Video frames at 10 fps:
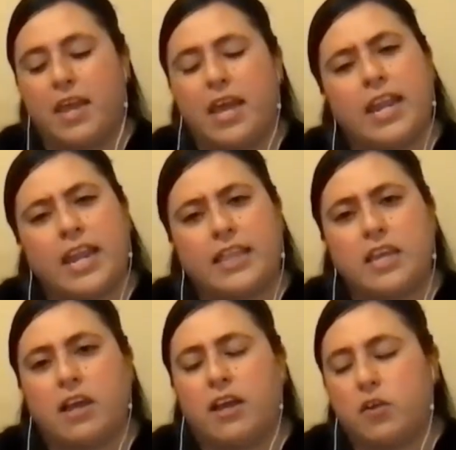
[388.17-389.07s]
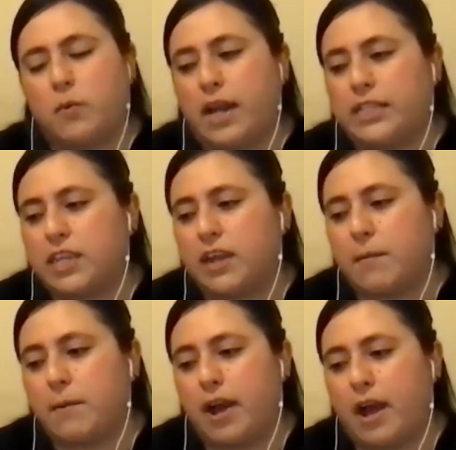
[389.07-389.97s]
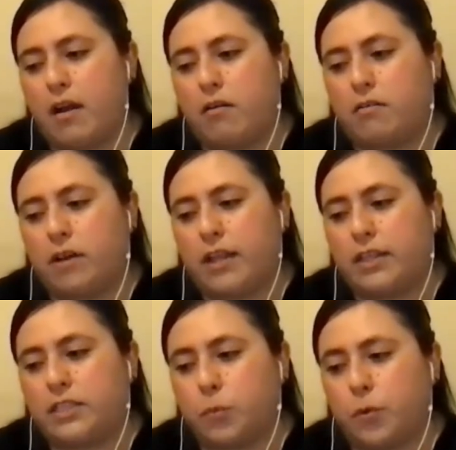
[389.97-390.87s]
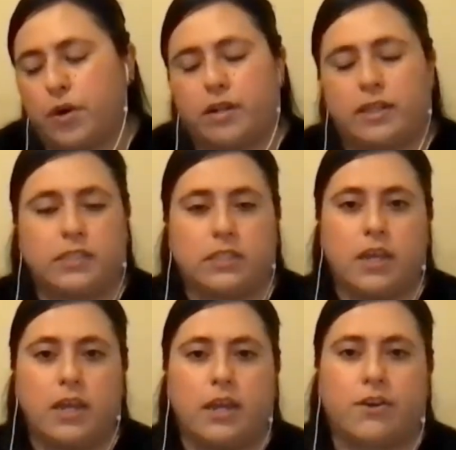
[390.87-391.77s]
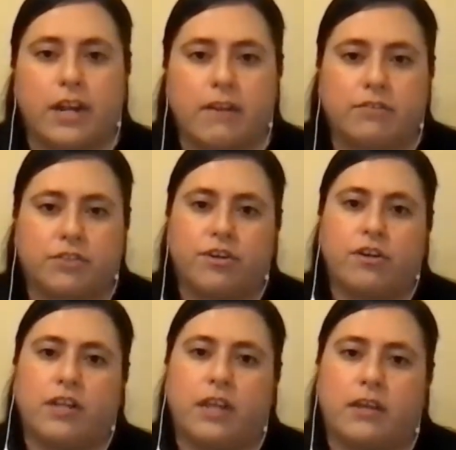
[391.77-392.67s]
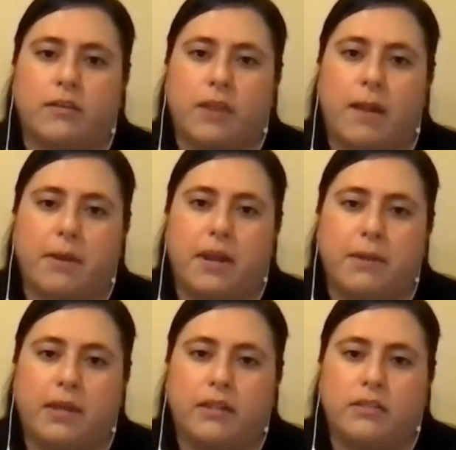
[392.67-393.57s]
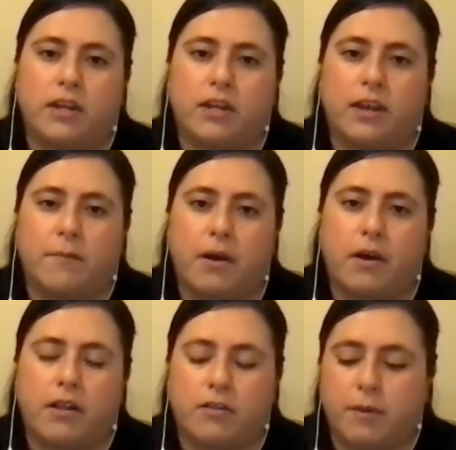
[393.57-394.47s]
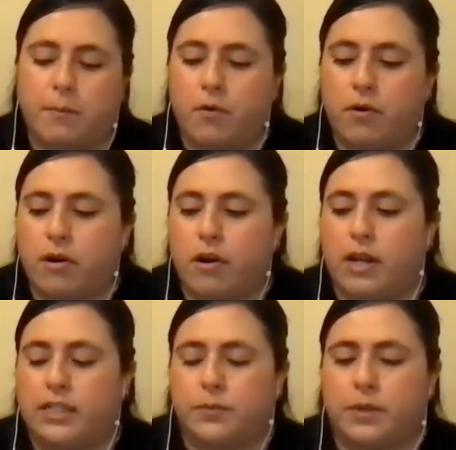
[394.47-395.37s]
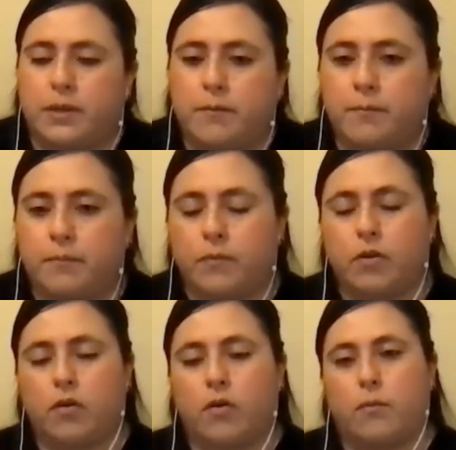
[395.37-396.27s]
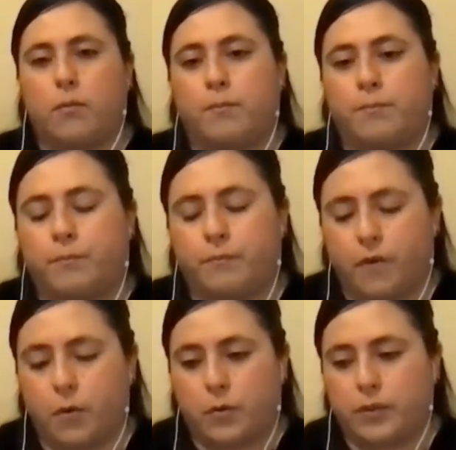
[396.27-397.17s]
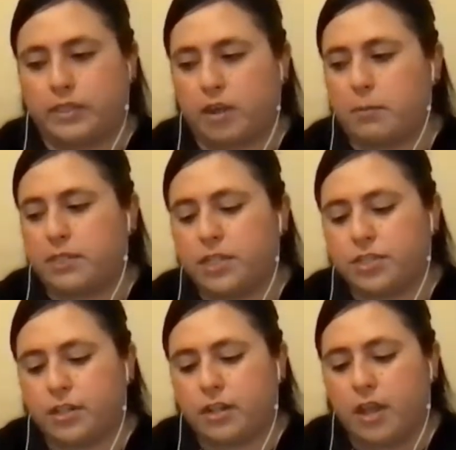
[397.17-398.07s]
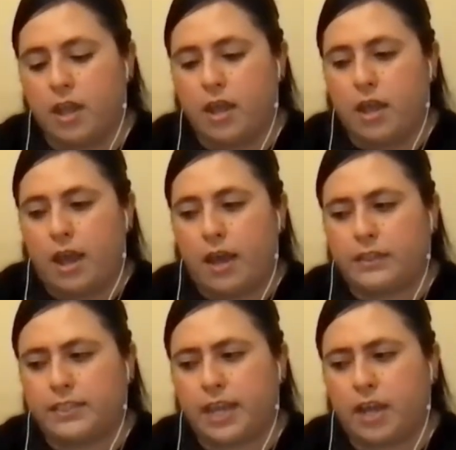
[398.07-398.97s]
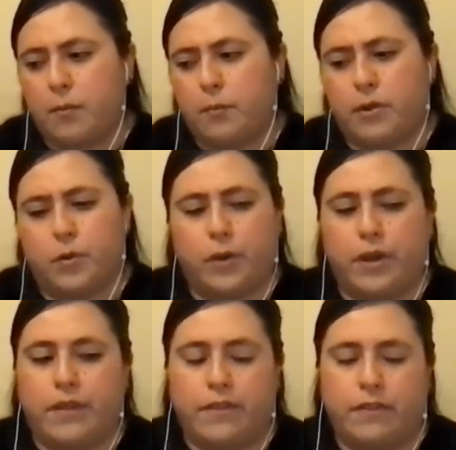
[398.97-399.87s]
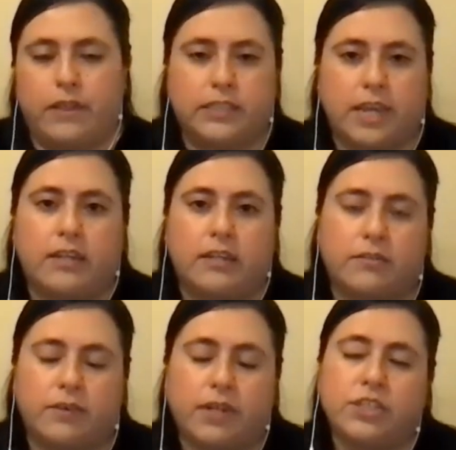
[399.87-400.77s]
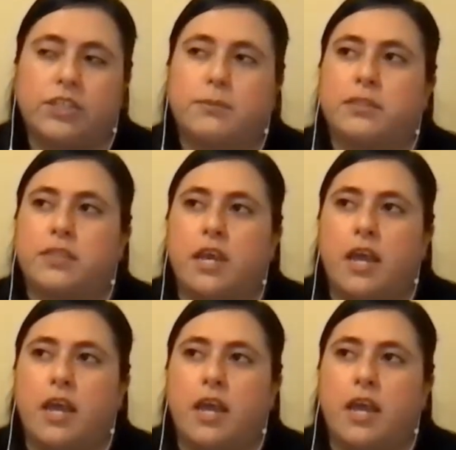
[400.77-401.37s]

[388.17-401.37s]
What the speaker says: And I think you were asking about how this work, this creative journaling that I'm going to be talking about a little bit more as we go forward with this conversation. How does that help you with these kind of relationships?